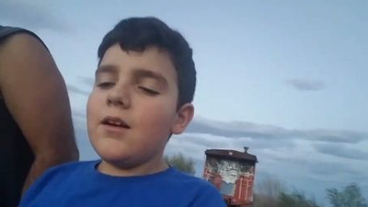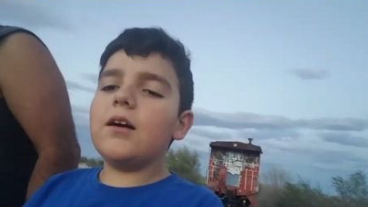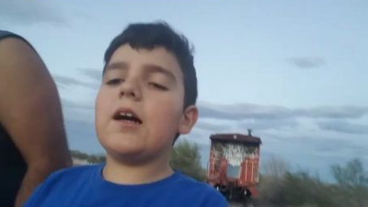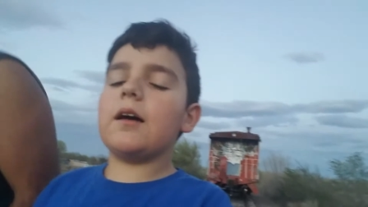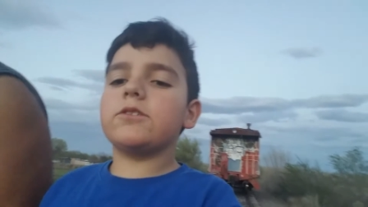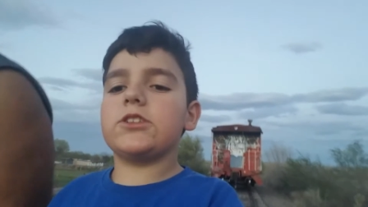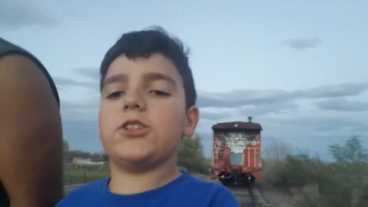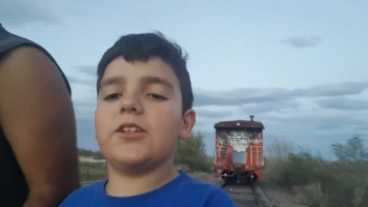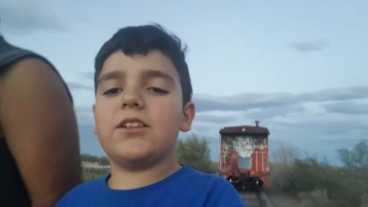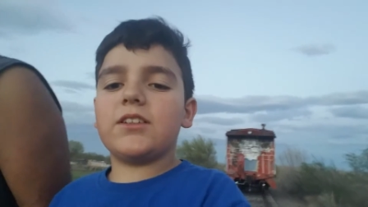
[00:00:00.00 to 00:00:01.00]
uh, I'm gonna
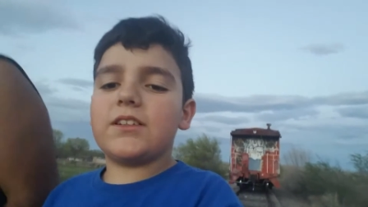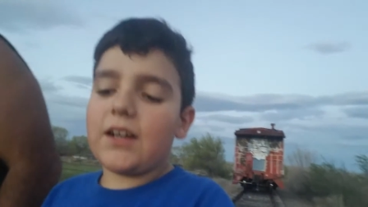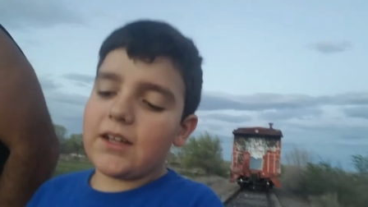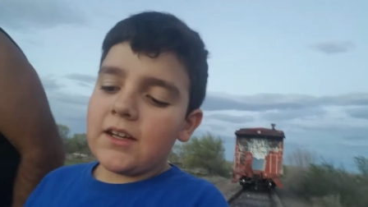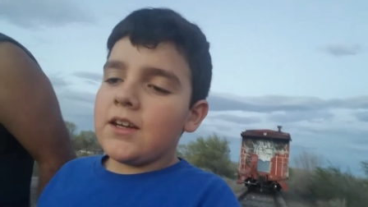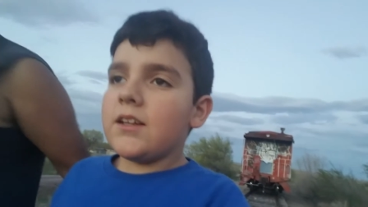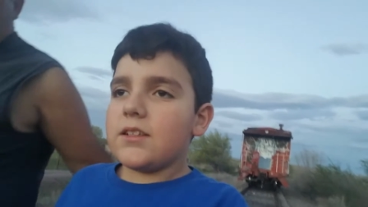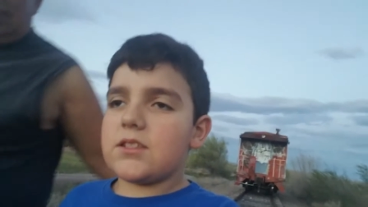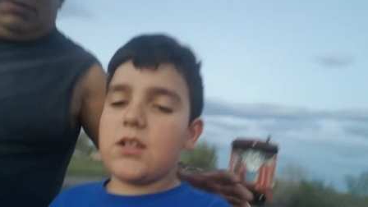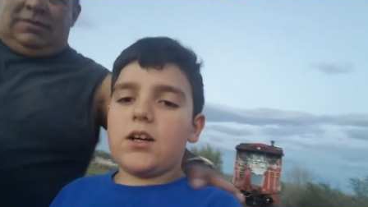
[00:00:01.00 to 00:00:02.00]
show you guys
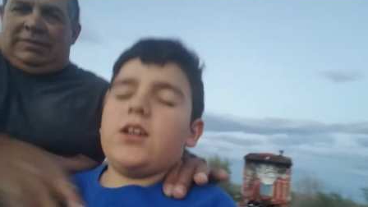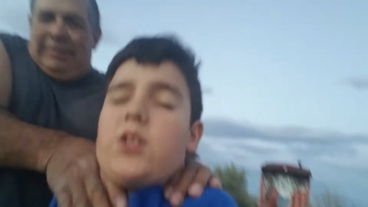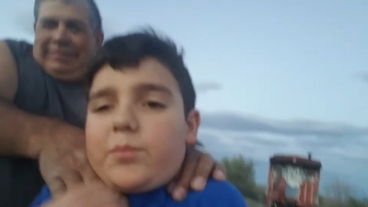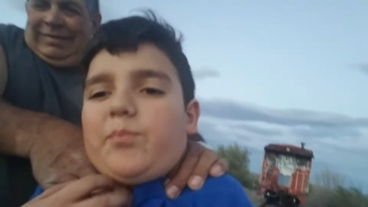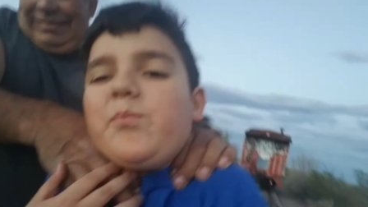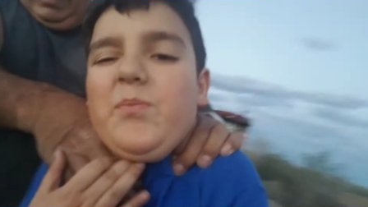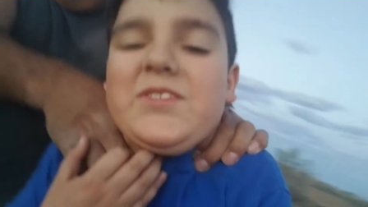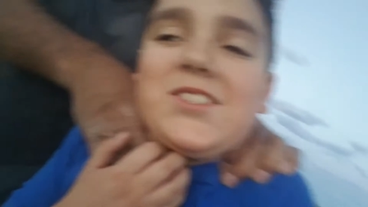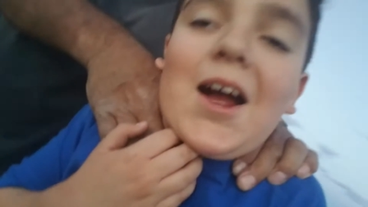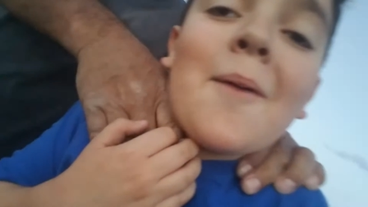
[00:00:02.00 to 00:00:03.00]
the under.
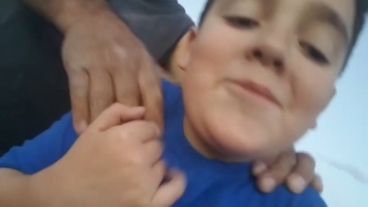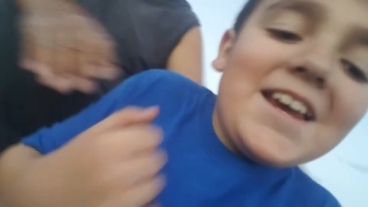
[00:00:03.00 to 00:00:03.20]
Stop,